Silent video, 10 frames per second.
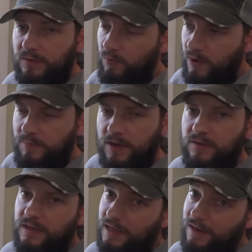Way
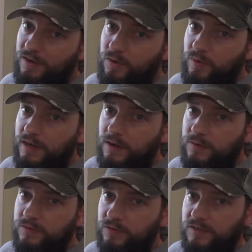better than getting a new
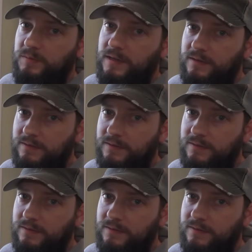window, trust me.